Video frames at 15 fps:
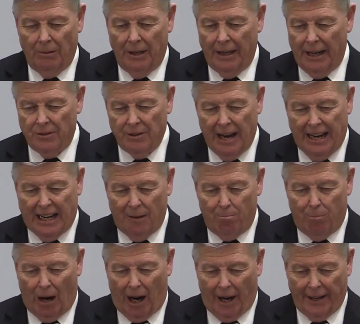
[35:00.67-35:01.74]
his naked
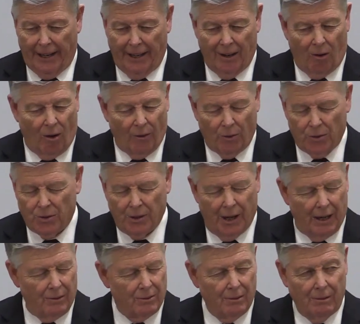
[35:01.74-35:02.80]
body, and all those
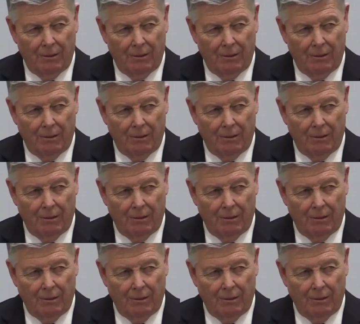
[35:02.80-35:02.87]
things.